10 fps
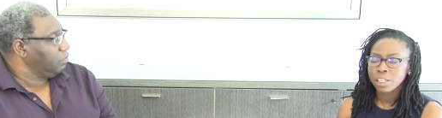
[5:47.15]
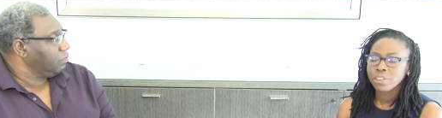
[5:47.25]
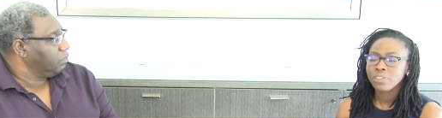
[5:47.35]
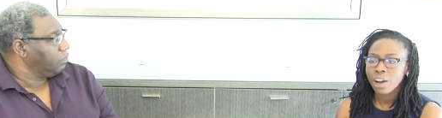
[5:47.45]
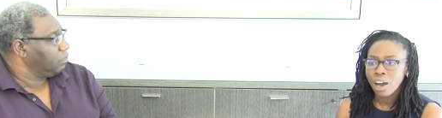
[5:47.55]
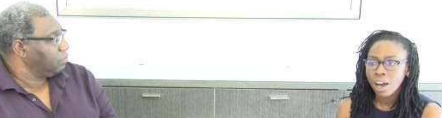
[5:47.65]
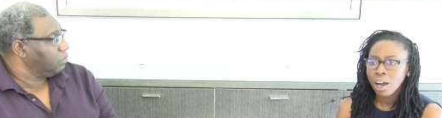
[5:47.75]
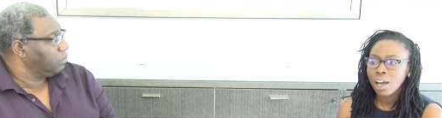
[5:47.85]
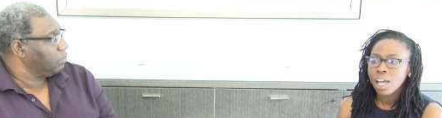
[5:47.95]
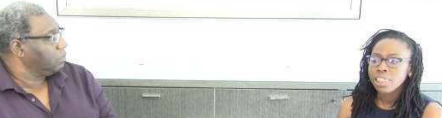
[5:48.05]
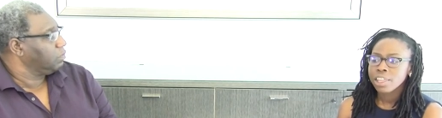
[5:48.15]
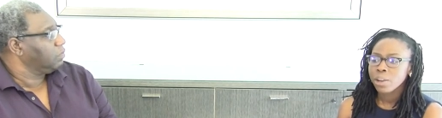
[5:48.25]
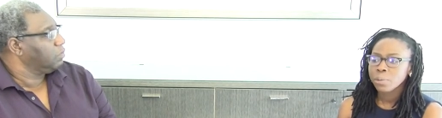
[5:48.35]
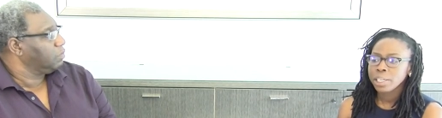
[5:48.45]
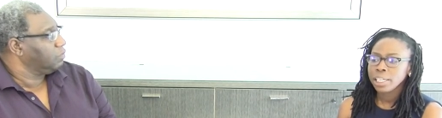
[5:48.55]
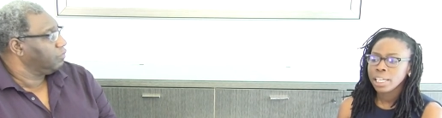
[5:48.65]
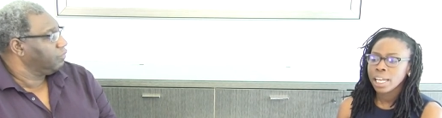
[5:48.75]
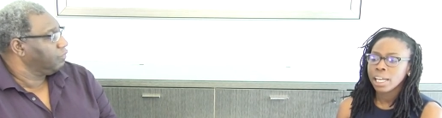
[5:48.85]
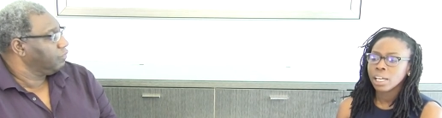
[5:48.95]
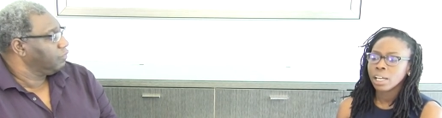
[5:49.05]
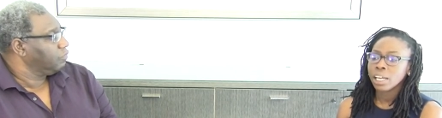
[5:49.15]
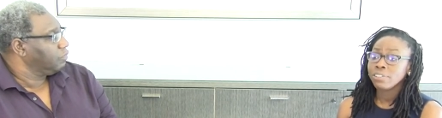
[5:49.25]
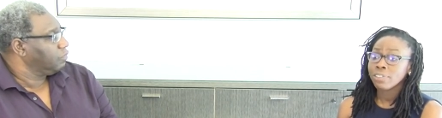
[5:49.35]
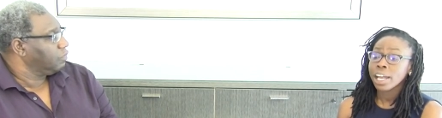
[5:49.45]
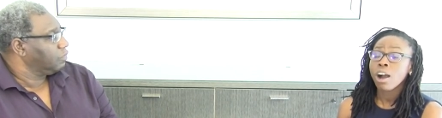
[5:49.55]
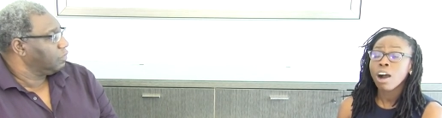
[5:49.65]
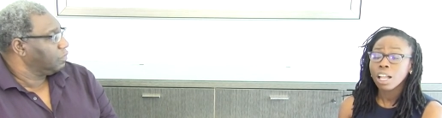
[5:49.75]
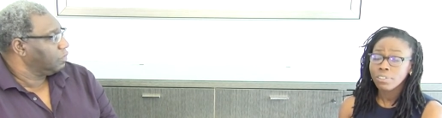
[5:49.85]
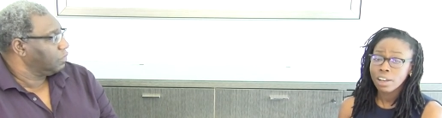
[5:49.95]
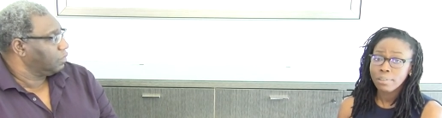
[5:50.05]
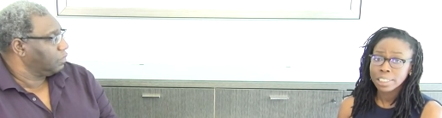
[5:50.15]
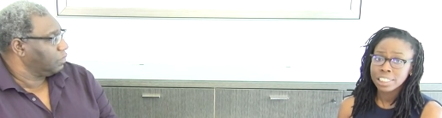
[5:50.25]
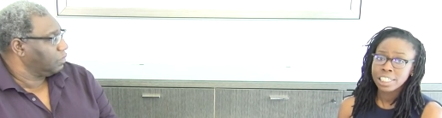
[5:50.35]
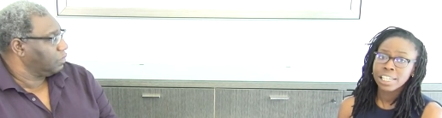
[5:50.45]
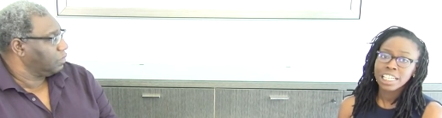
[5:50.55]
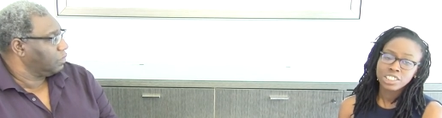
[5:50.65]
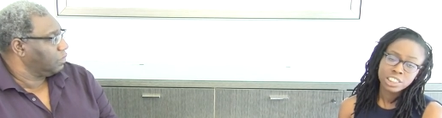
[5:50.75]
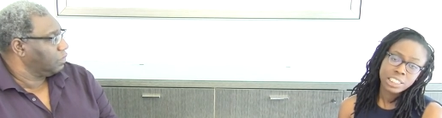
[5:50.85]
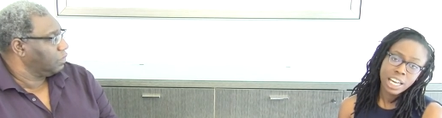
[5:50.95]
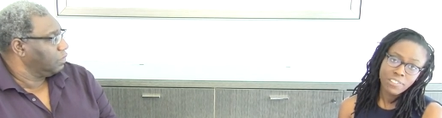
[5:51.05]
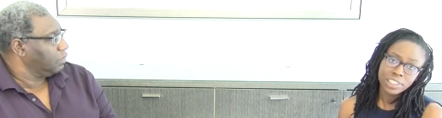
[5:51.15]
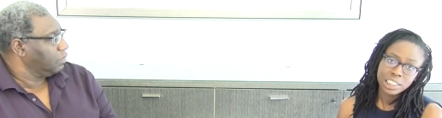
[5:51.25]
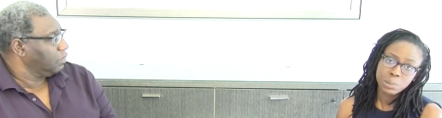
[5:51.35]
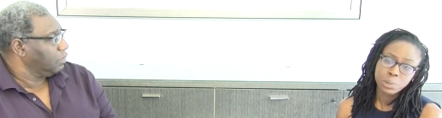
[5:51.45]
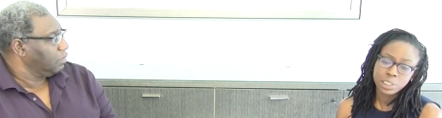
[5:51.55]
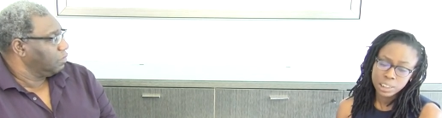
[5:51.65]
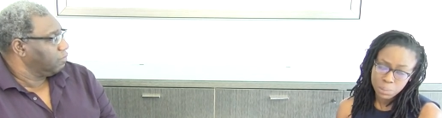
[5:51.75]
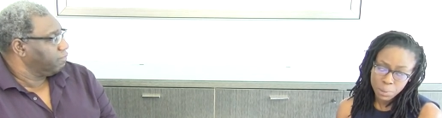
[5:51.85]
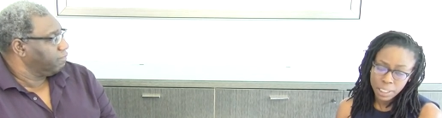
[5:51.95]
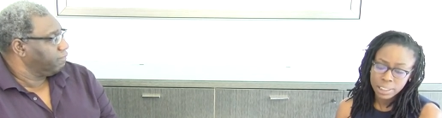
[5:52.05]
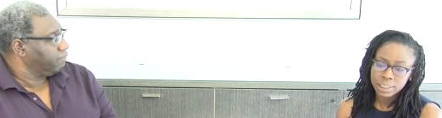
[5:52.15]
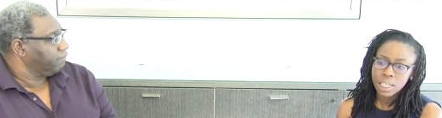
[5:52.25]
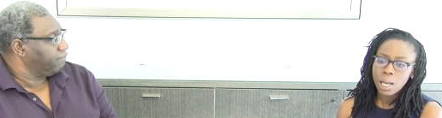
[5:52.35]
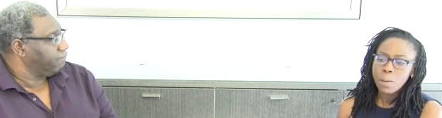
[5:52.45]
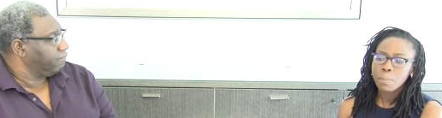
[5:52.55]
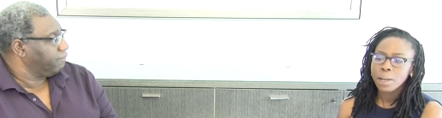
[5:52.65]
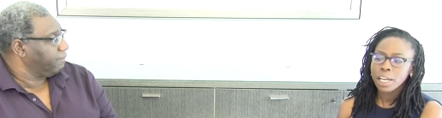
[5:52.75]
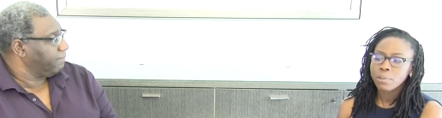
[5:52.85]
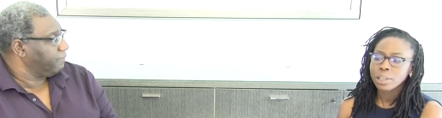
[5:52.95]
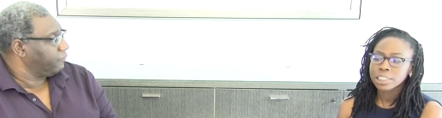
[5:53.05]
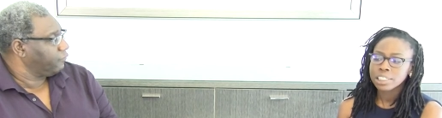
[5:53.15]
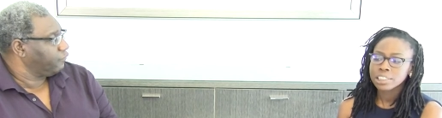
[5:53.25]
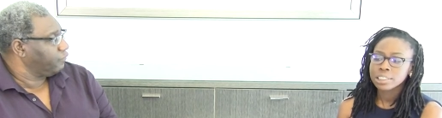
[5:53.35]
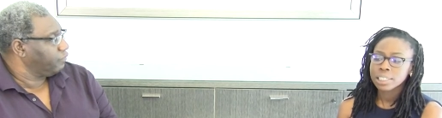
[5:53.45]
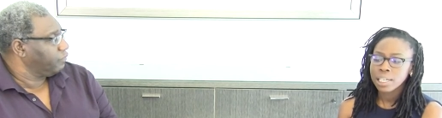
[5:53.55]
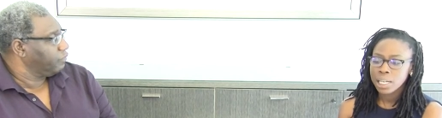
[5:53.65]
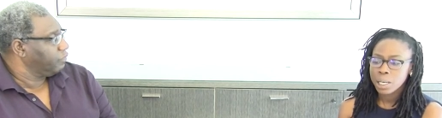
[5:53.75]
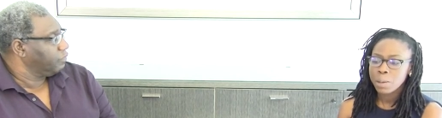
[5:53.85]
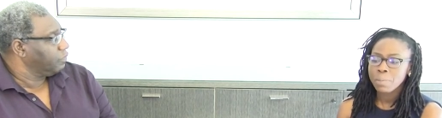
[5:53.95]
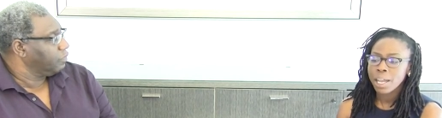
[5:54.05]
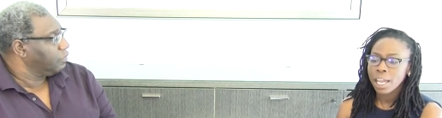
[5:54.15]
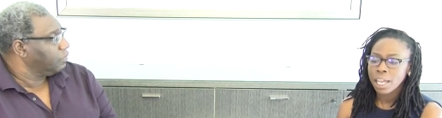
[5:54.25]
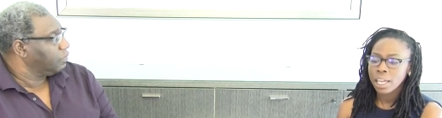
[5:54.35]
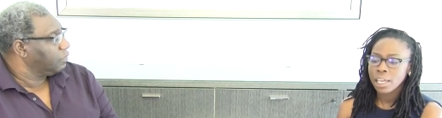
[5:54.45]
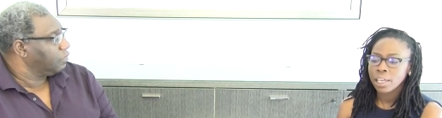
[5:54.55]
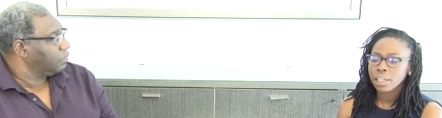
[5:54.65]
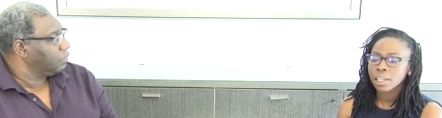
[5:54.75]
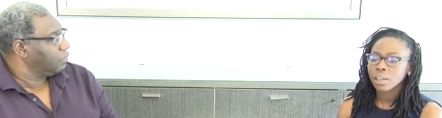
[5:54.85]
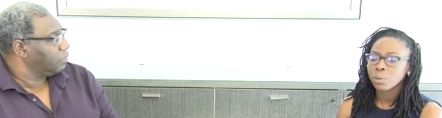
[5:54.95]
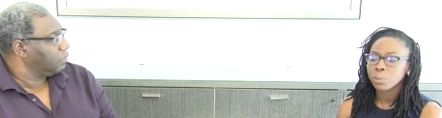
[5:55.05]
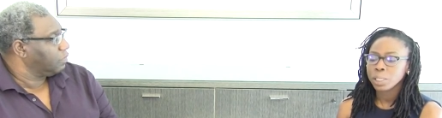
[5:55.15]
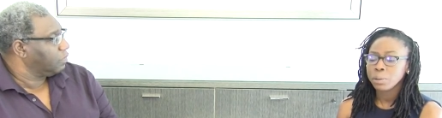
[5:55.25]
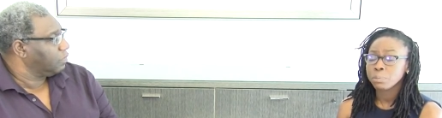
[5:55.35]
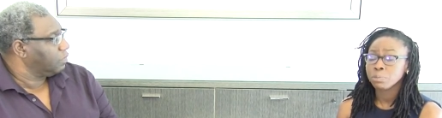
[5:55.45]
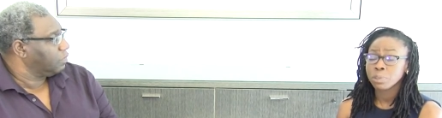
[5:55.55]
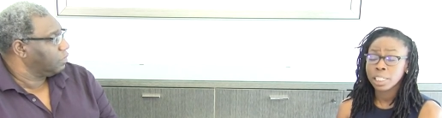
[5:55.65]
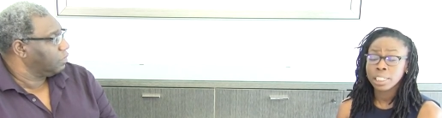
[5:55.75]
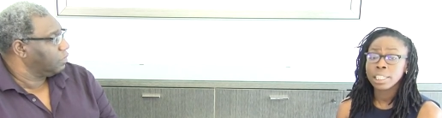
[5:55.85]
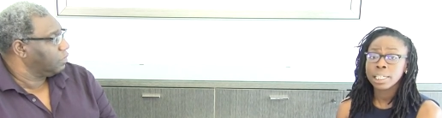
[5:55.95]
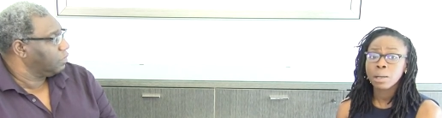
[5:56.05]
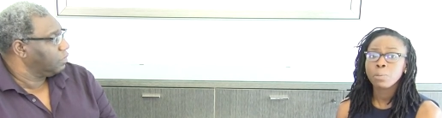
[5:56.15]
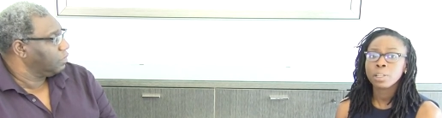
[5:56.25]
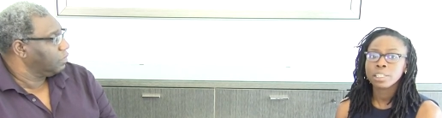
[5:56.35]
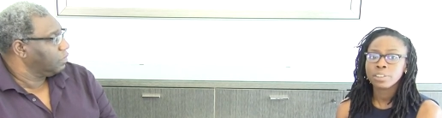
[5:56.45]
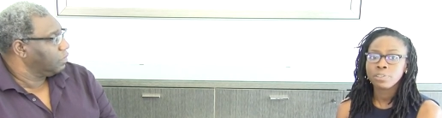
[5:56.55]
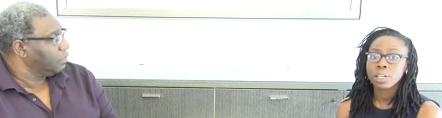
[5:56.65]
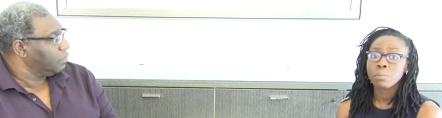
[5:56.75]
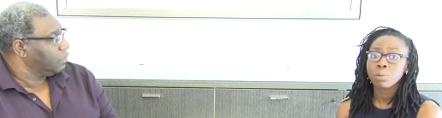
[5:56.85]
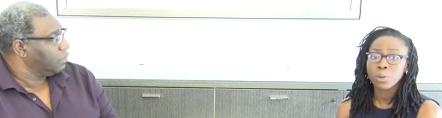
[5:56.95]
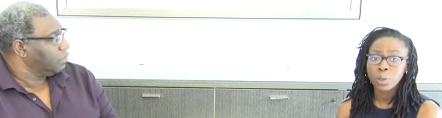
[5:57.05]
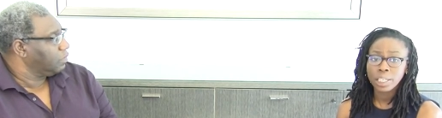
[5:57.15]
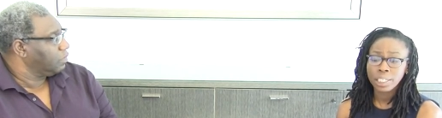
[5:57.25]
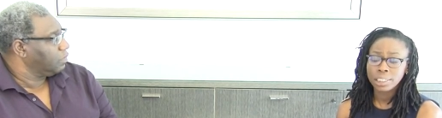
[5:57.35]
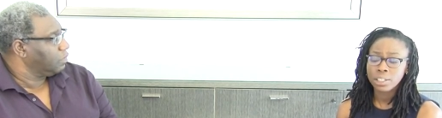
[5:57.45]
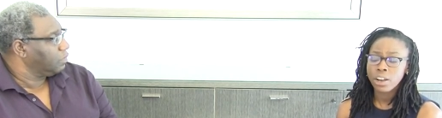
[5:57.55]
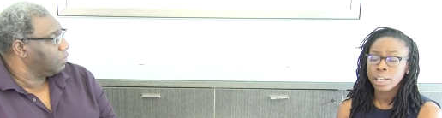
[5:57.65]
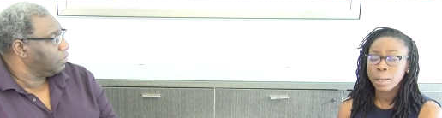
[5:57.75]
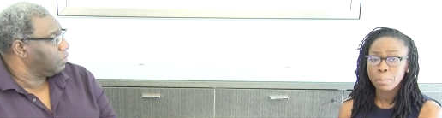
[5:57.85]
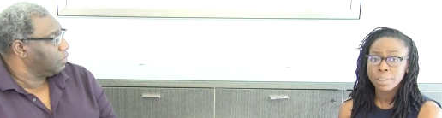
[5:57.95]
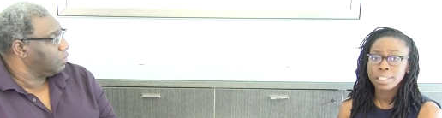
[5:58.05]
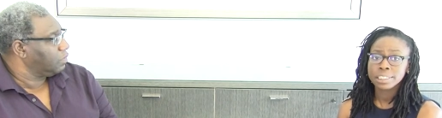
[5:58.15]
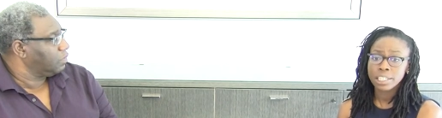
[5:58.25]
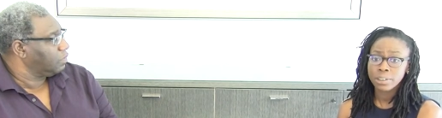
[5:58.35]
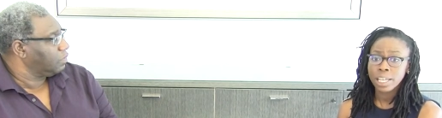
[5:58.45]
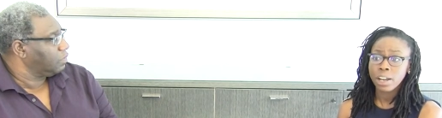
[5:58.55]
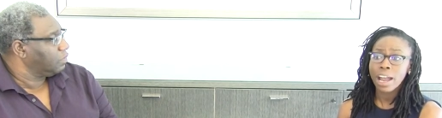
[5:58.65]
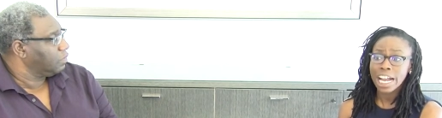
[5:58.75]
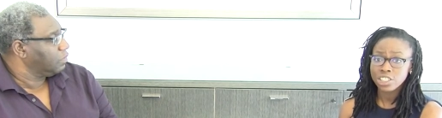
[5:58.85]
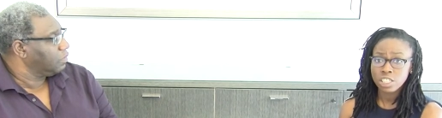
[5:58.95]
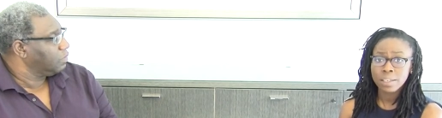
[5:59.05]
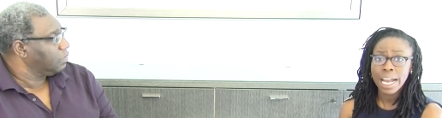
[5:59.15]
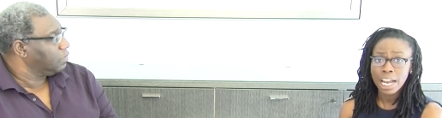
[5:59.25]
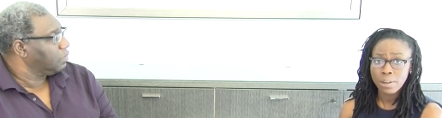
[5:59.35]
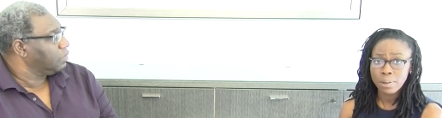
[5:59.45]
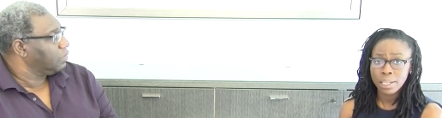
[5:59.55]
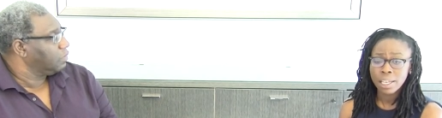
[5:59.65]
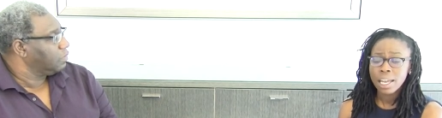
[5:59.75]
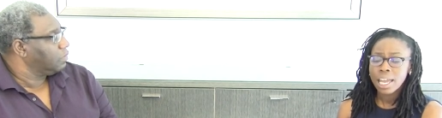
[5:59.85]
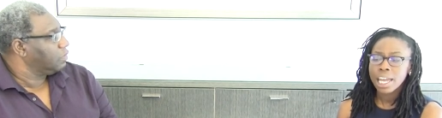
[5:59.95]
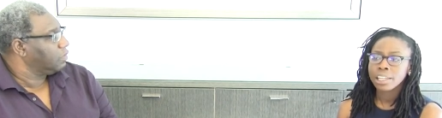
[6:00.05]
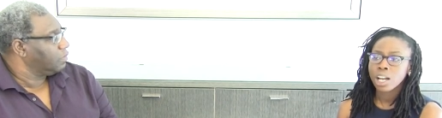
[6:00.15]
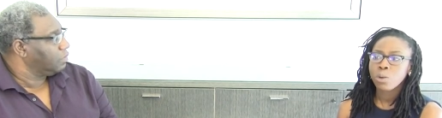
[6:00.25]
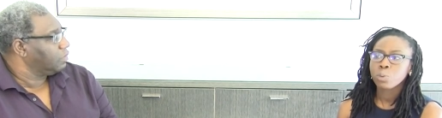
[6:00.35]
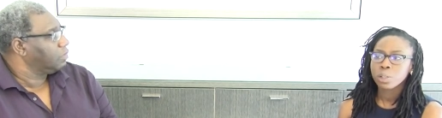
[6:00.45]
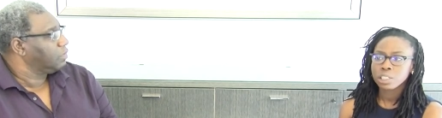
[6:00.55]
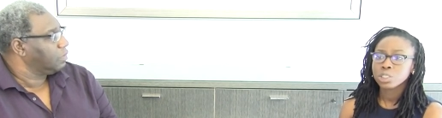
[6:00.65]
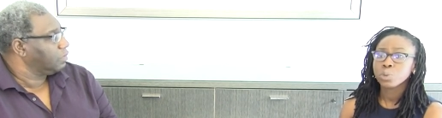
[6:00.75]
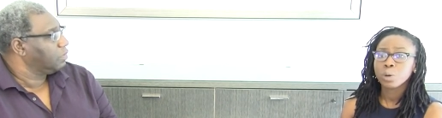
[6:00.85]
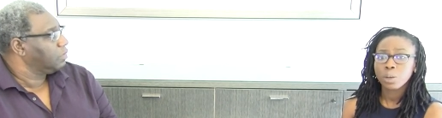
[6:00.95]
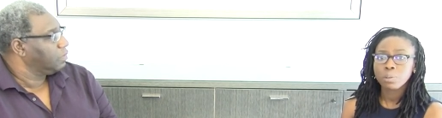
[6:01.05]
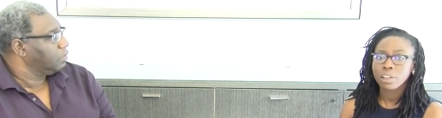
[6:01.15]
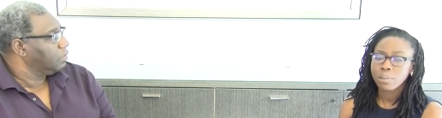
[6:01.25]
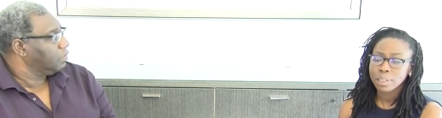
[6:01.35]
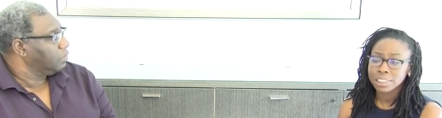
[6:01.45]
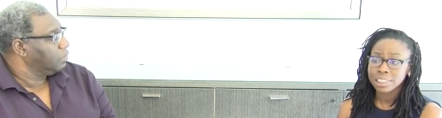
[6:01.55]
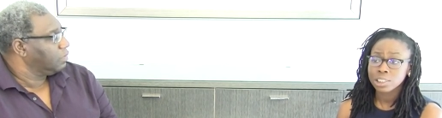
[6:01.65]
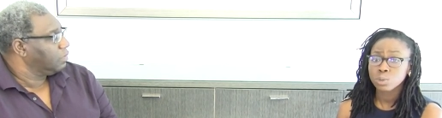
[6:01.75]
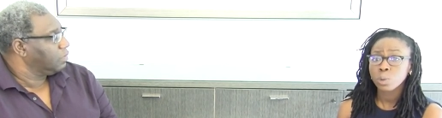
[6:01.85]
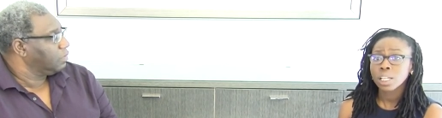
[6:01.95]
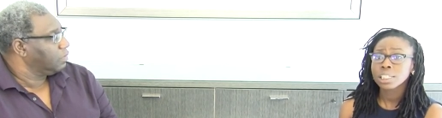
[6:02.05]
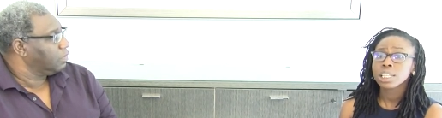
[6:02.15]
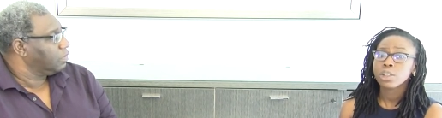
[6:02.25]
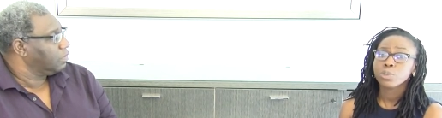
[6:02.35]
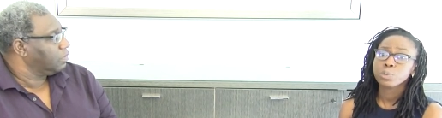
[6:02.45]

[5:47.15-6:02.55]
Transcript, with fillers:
Speaker 1: in the fall. There we invite all of our residents, not just the FSS participants, but residents to come and we link up with different employees or companies here that are actually hiring and that are willing to work with our residents as well as other